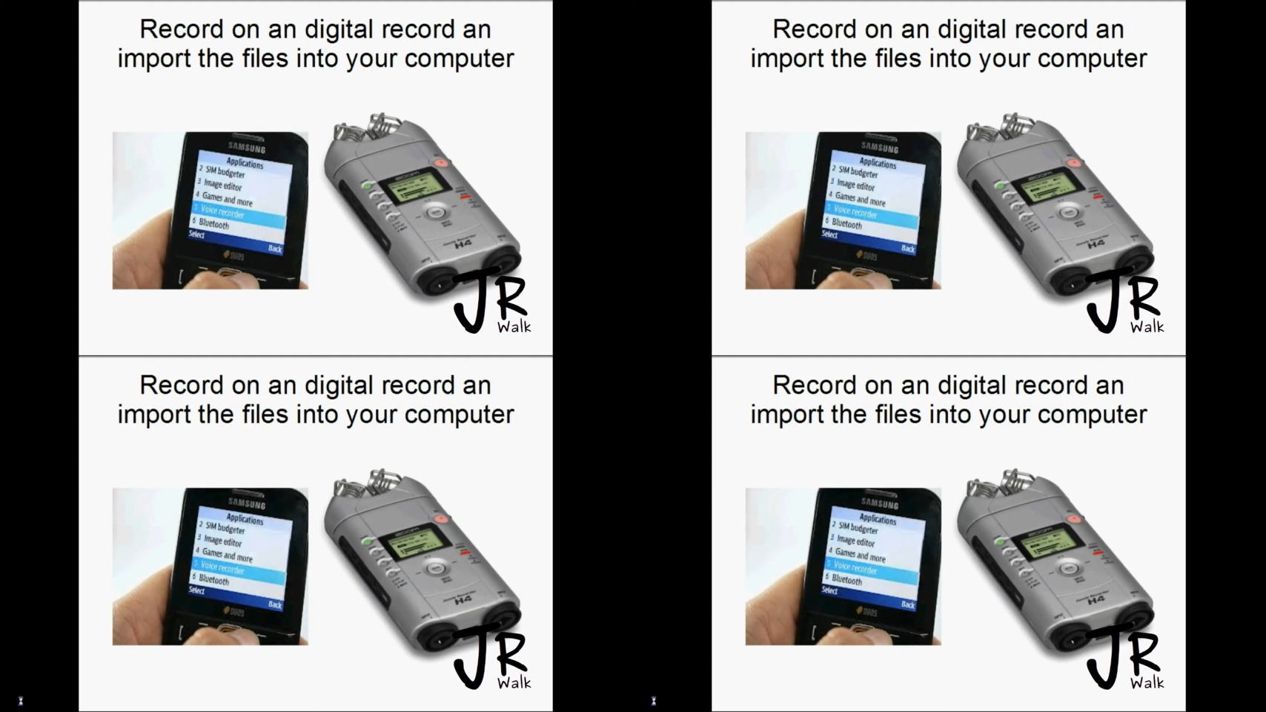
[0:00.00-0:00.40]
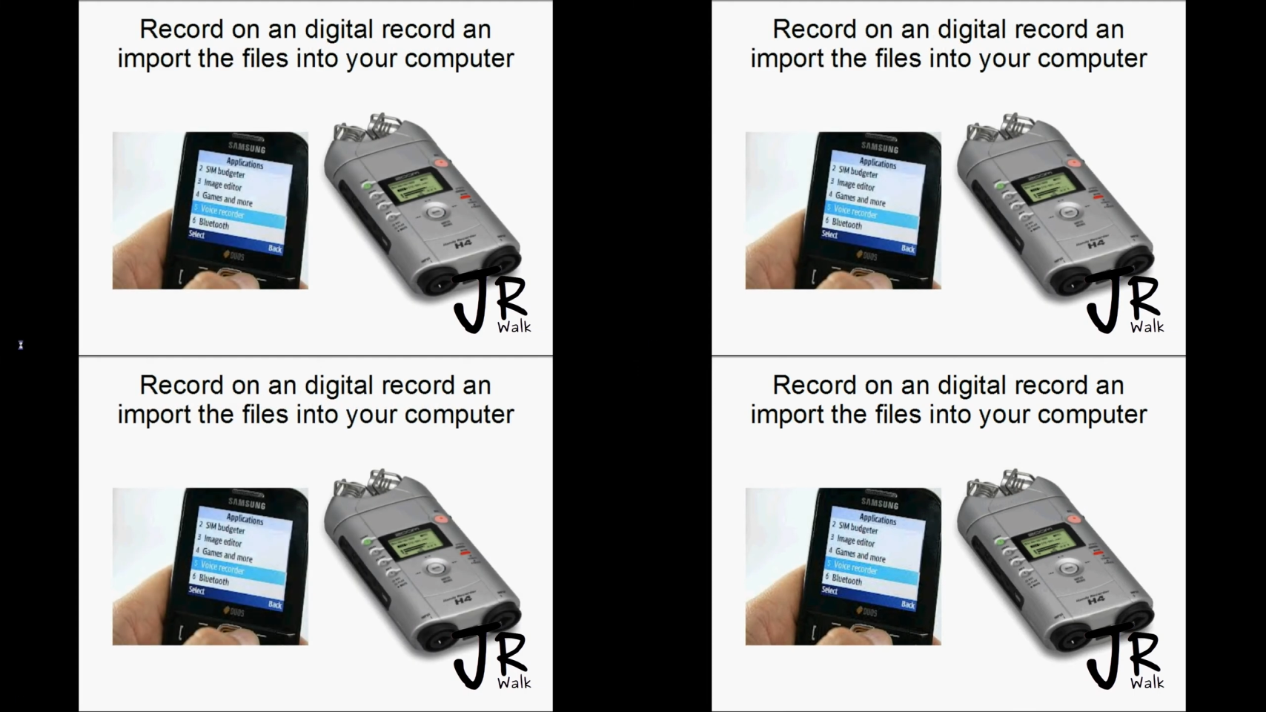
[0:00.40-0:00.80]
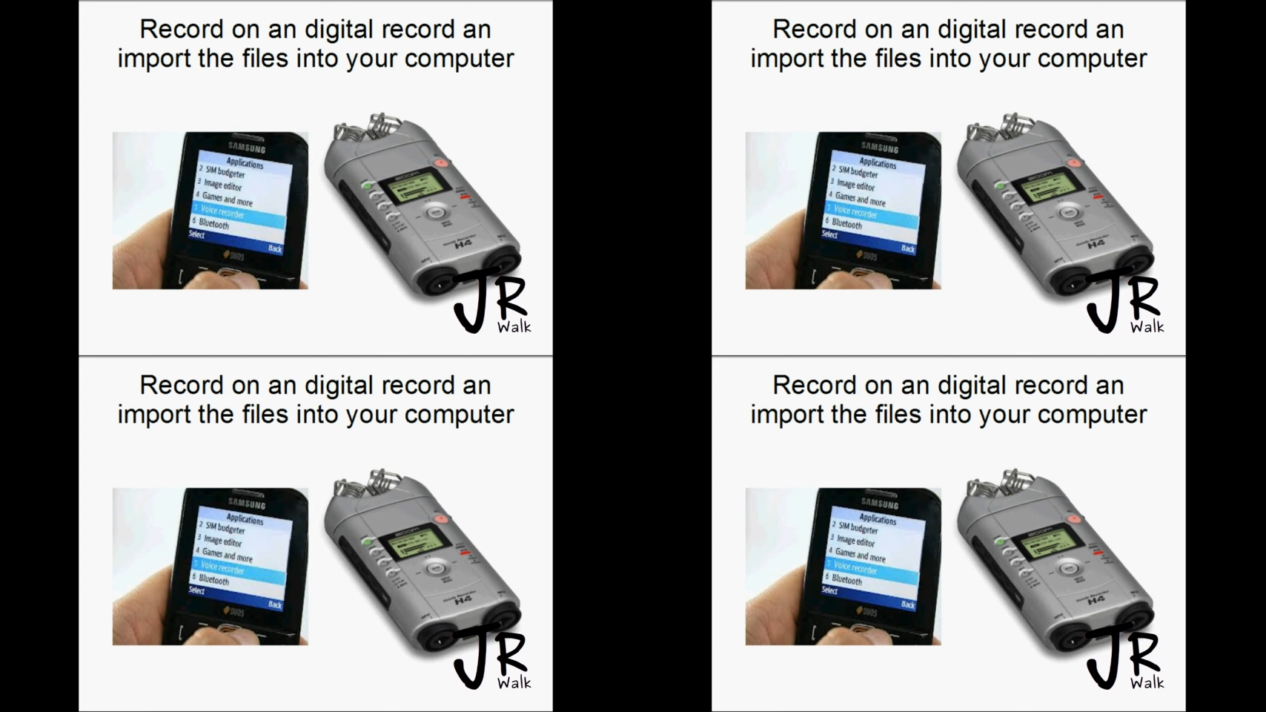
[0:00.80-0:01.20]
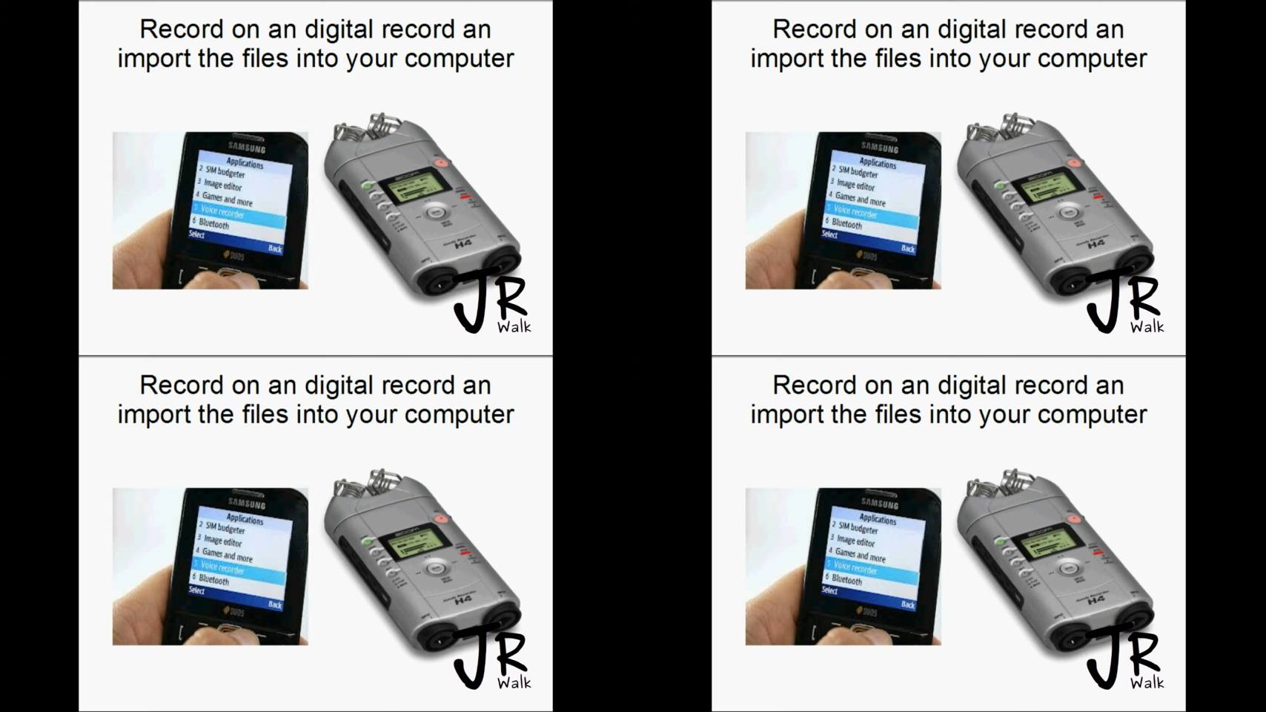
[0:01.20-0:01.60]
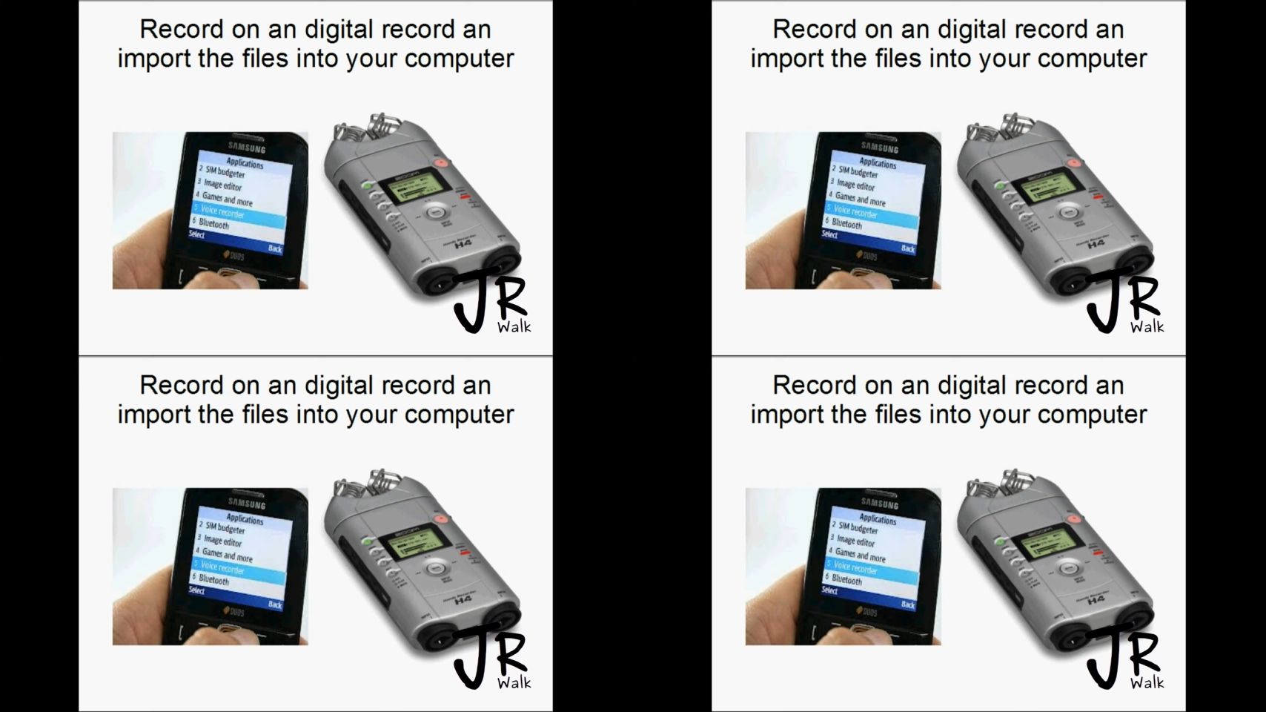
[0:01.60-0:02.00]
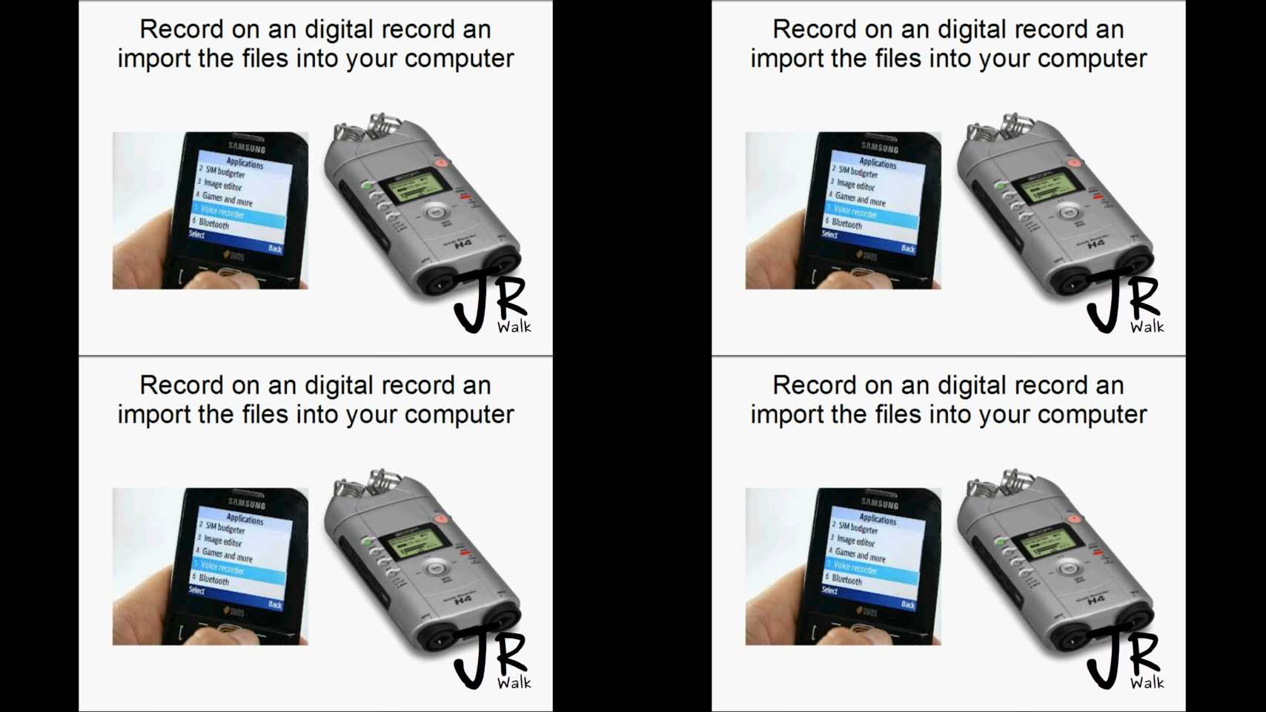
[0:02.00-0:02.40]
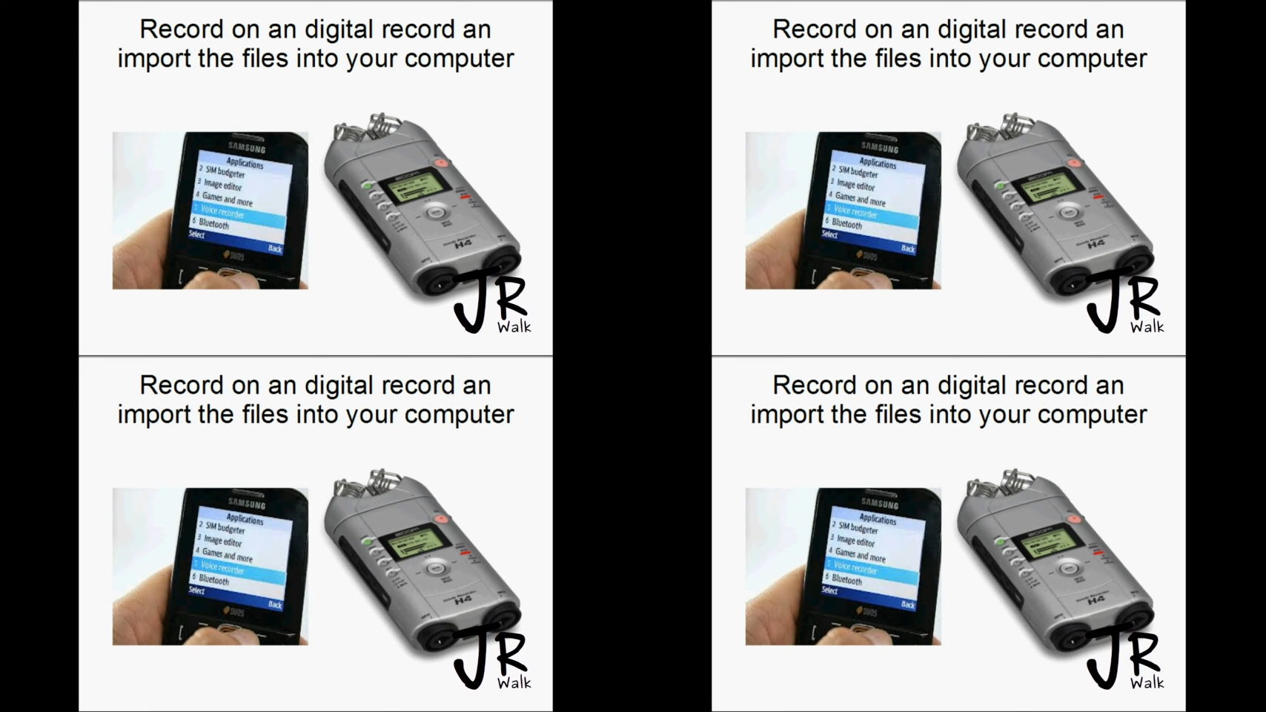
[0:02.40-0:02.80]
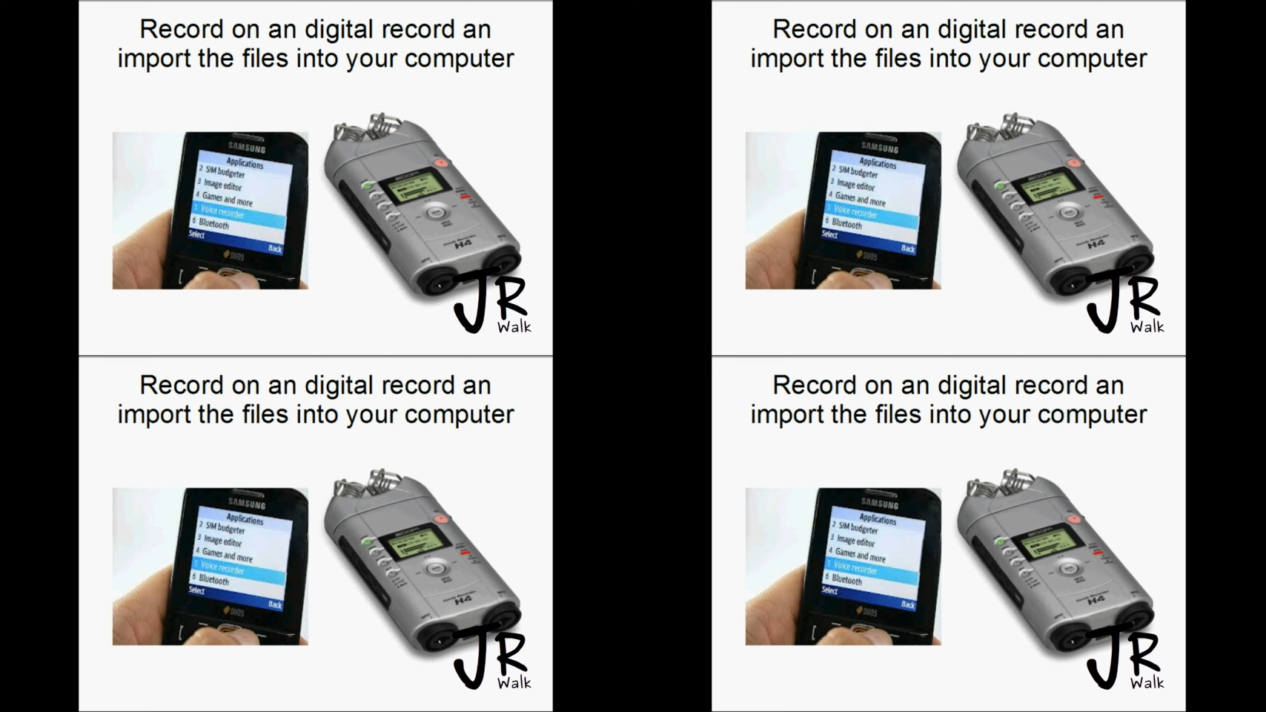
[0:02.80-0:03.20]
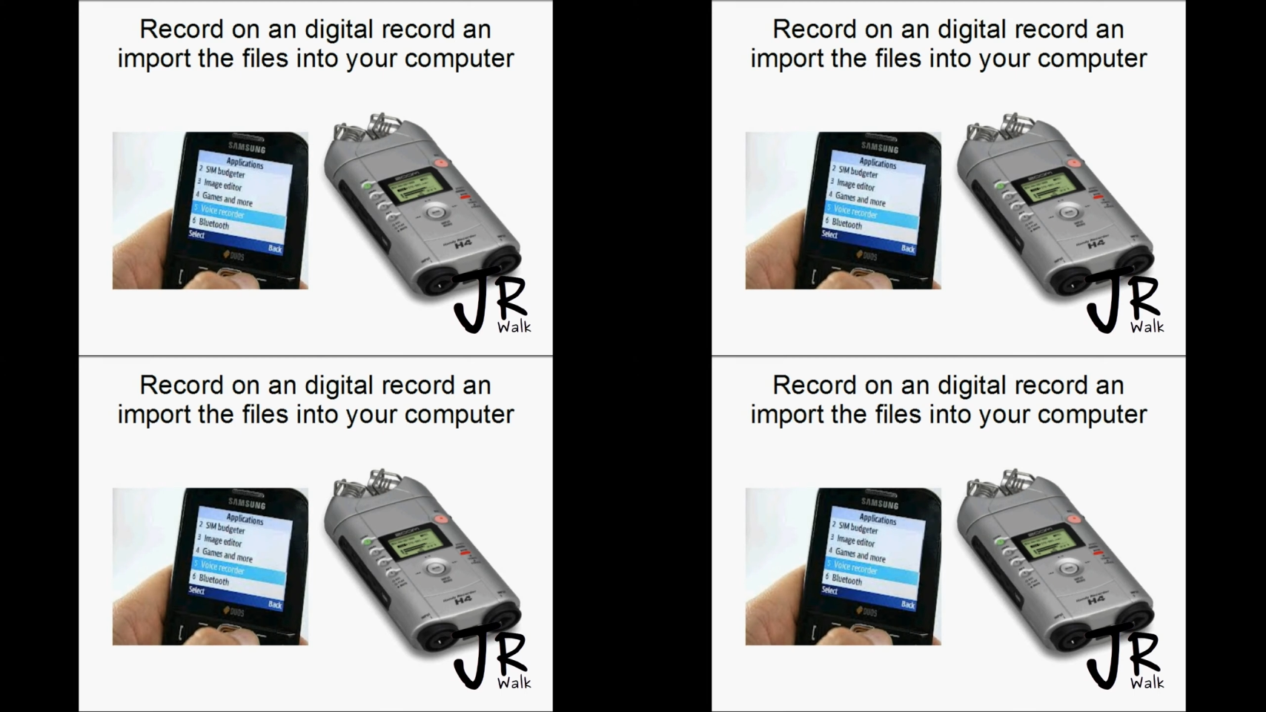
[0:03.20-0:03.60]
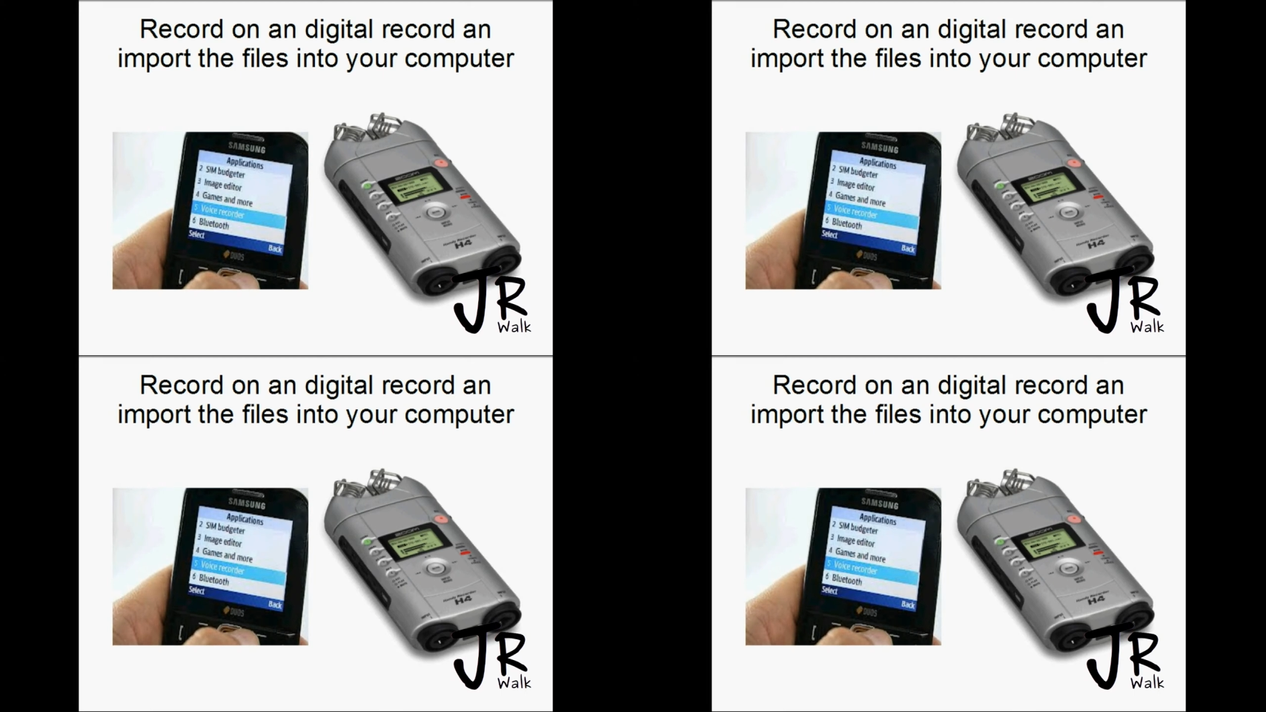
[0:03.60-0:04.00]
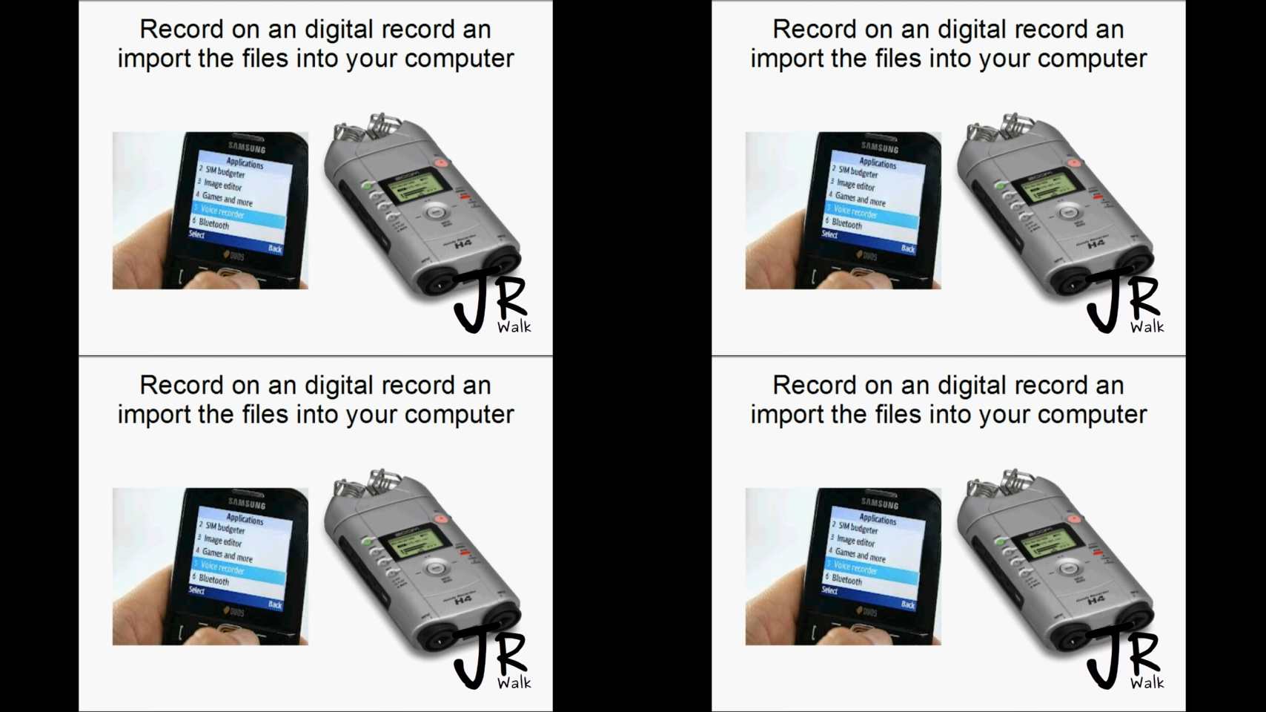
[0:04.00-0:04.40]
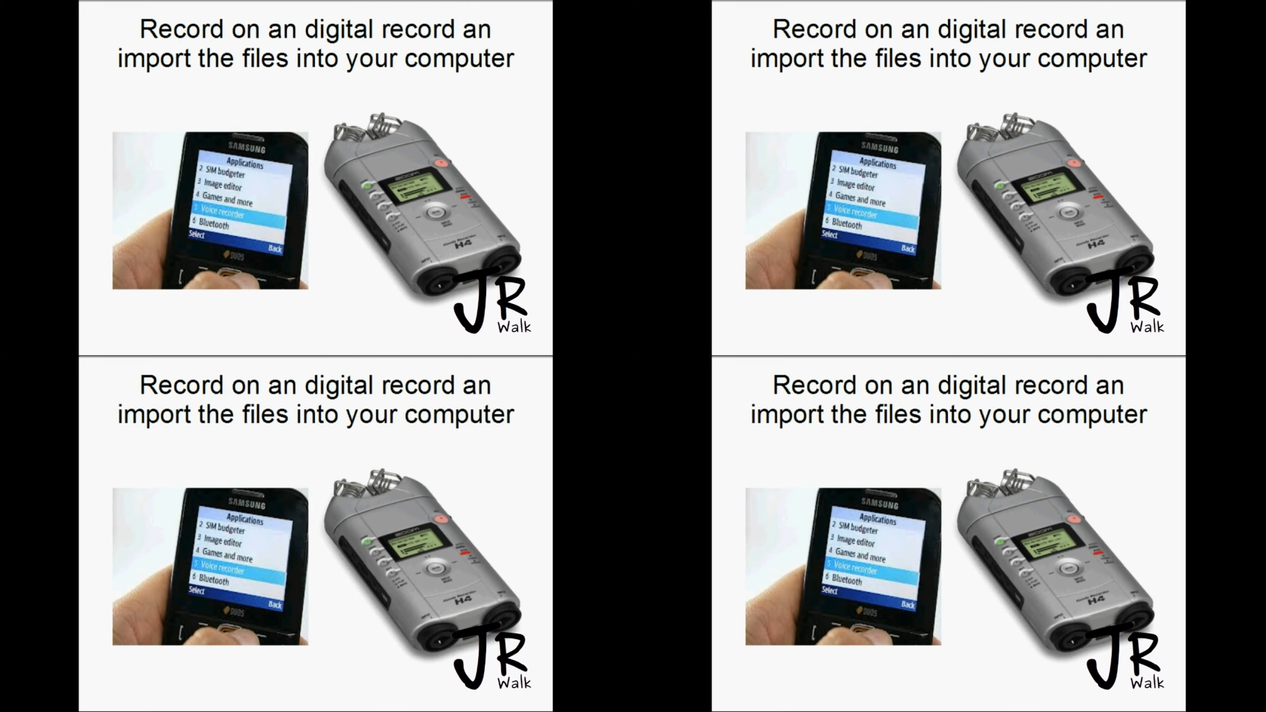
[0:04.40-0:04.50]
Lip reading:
(no speaker visible)